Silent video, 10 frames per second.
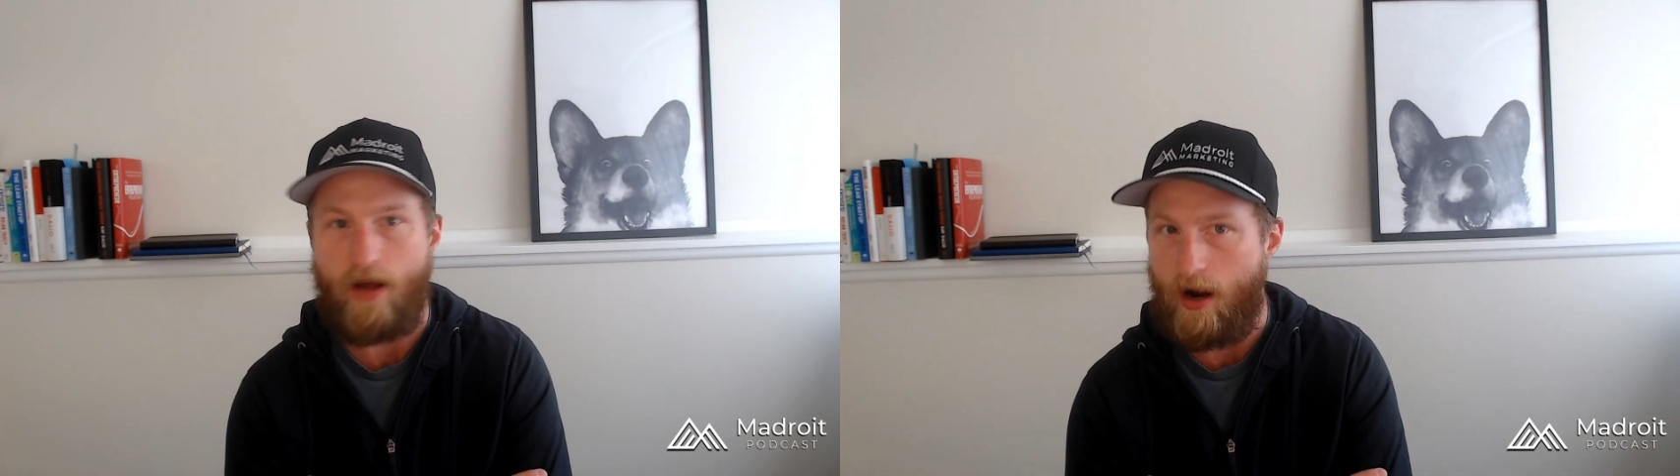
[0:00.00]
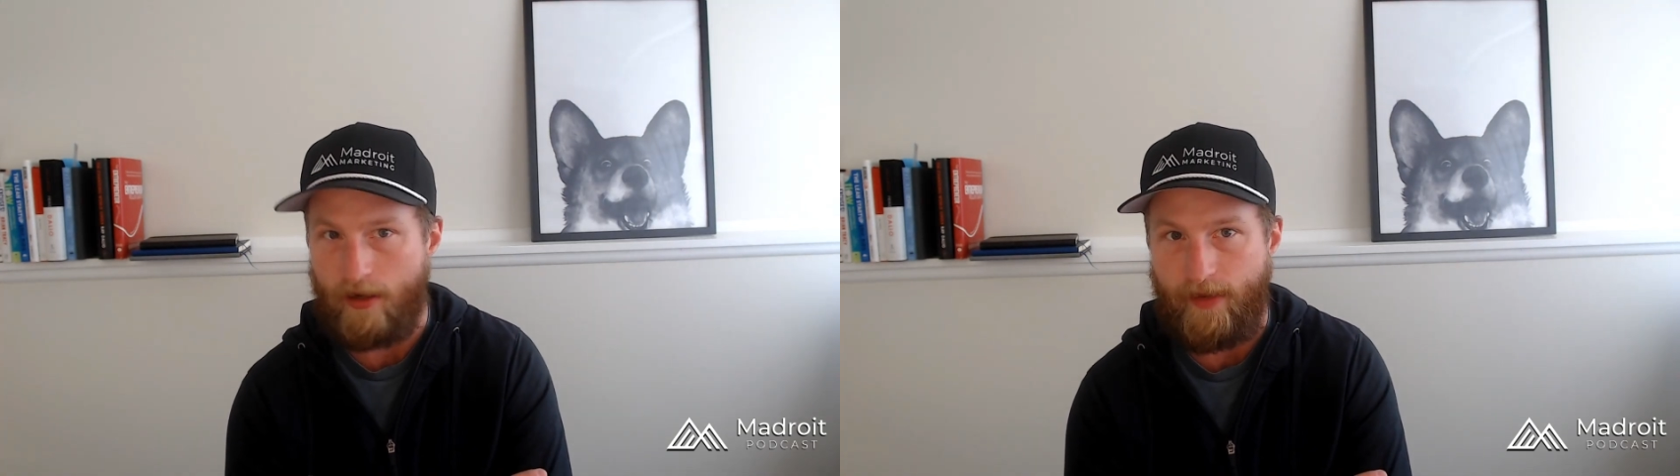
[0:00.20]

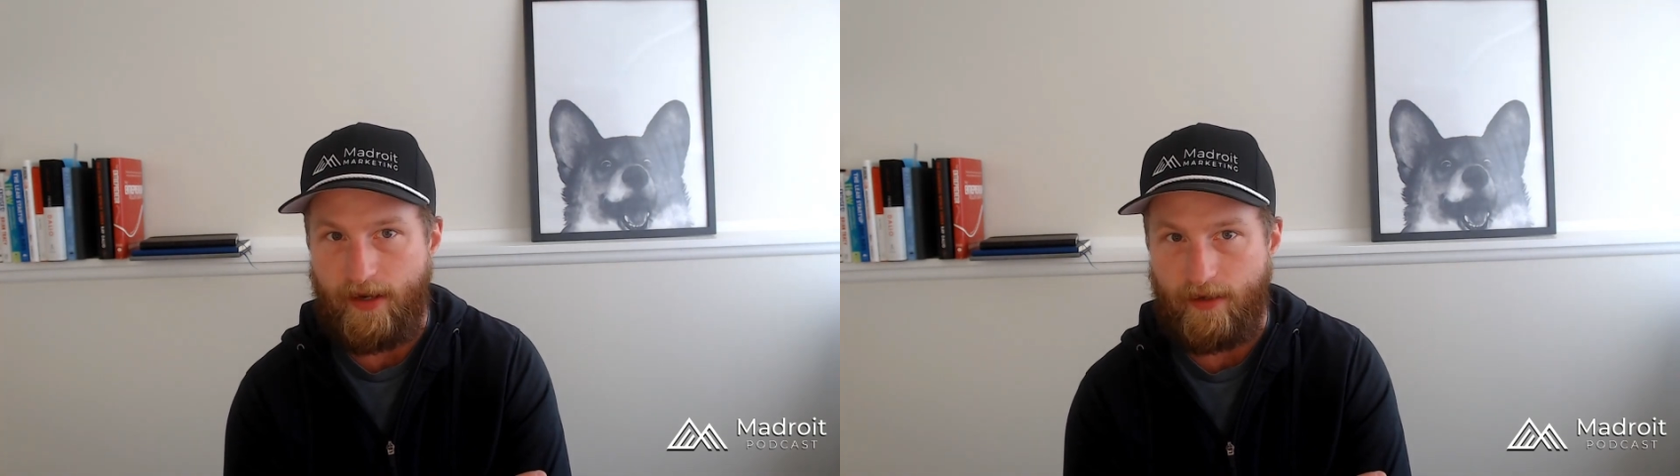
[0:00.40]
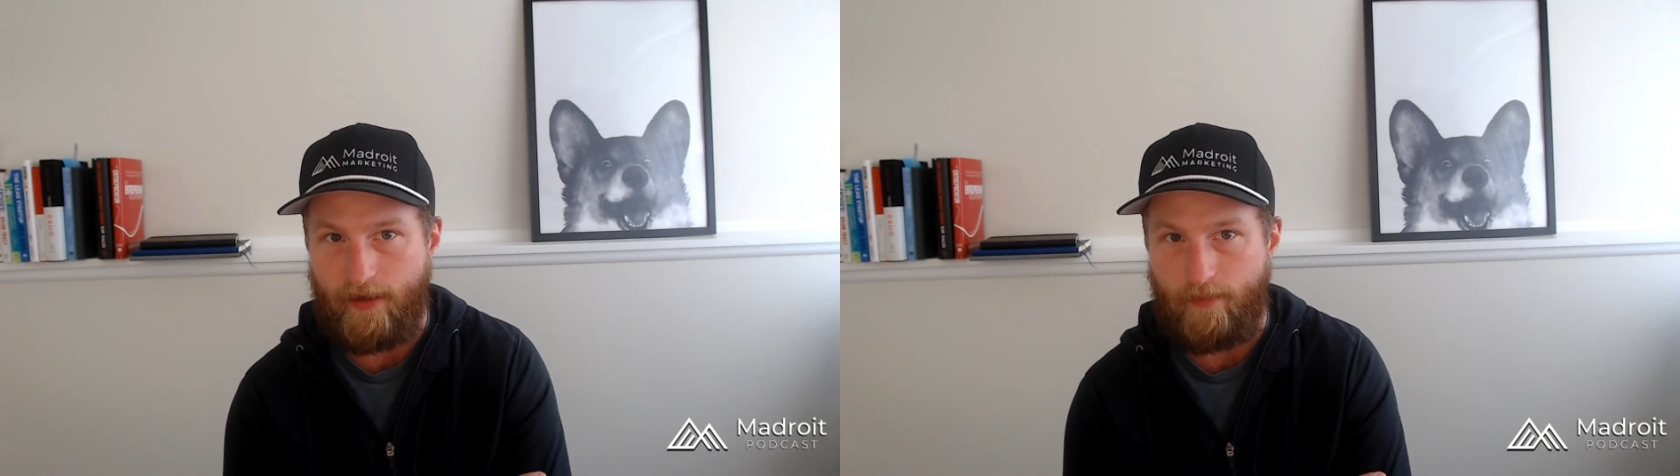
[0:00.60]

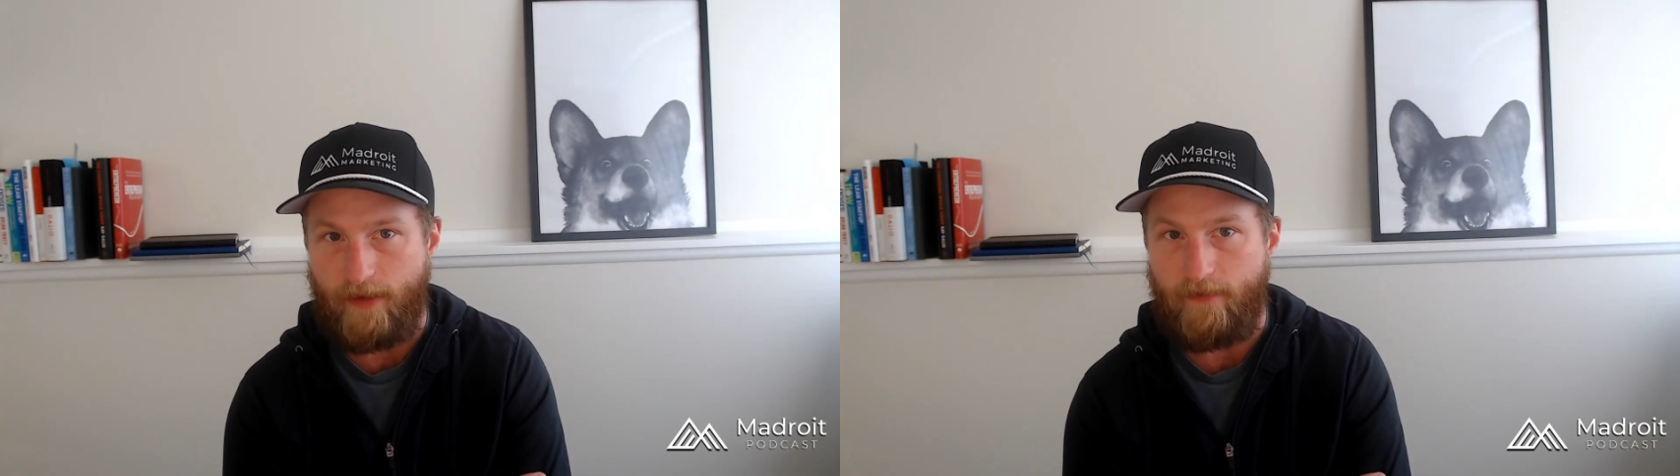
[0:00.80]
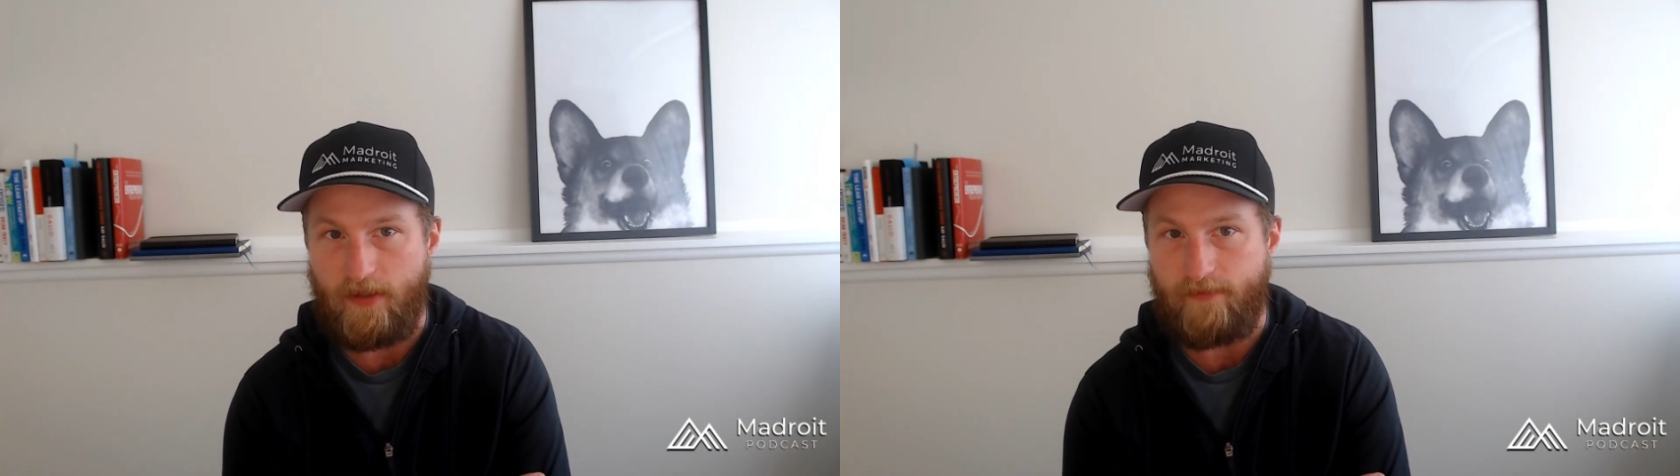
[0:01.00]
automated, but
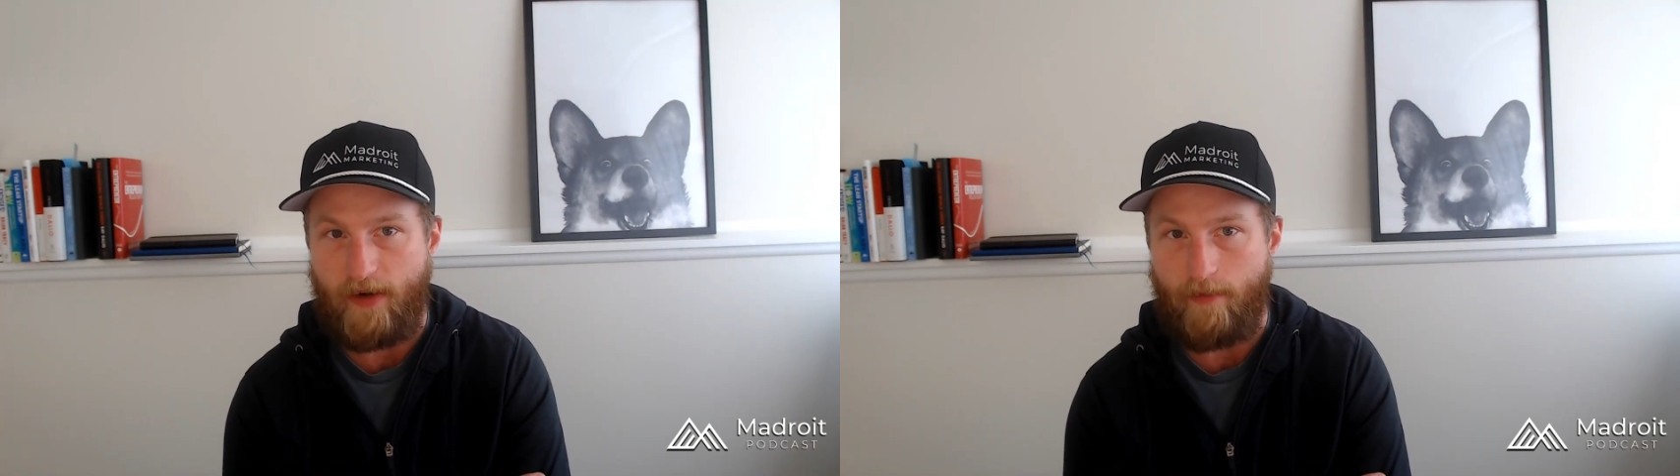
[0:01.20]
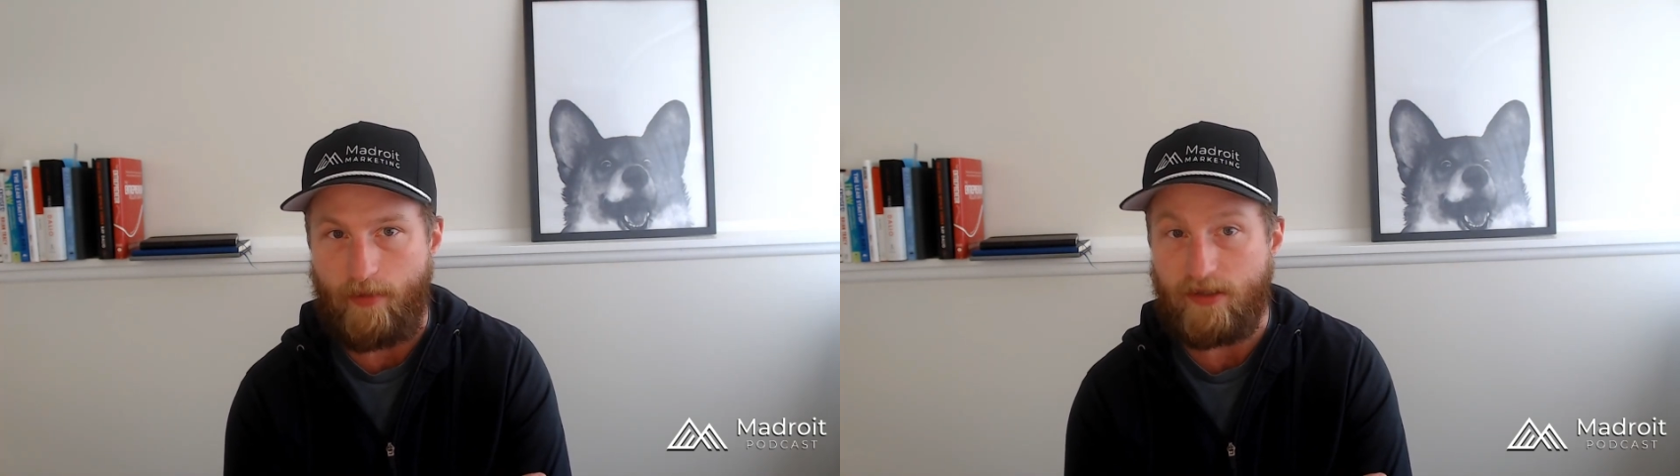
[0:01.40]
it feels
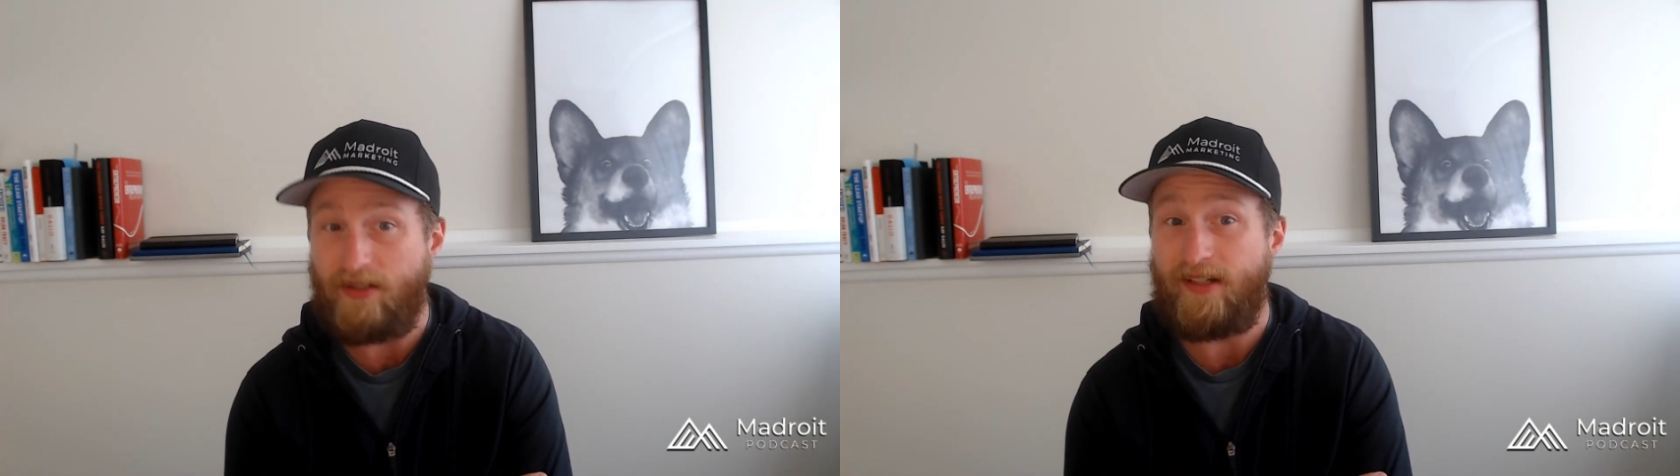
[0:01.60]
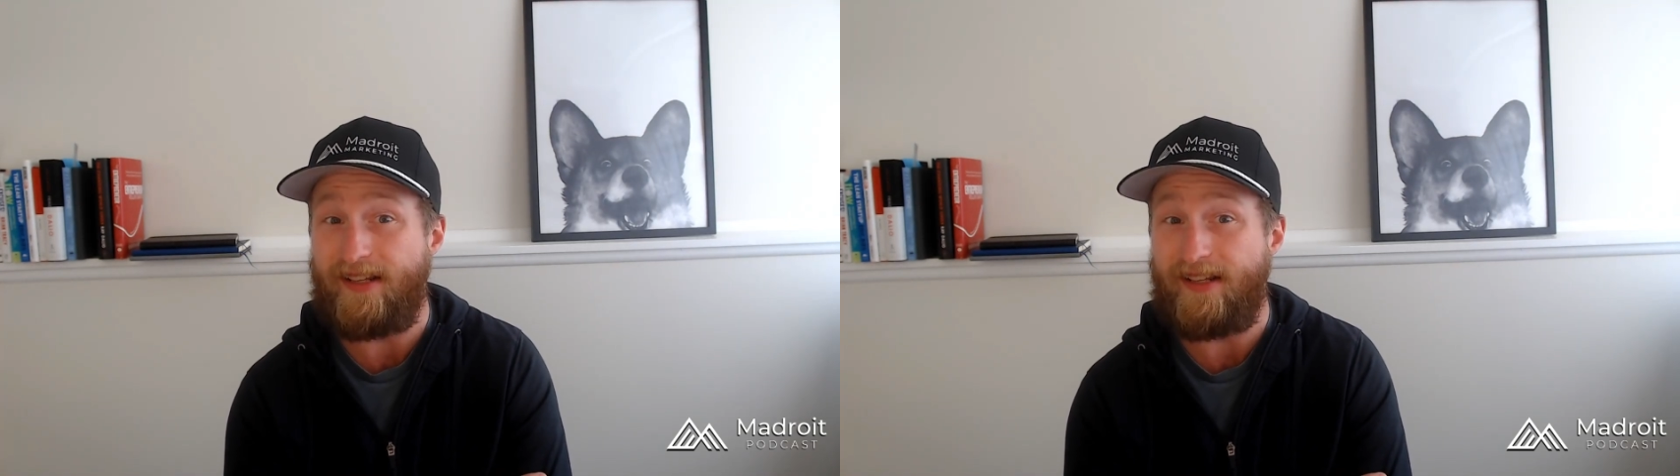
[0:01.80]
very personal.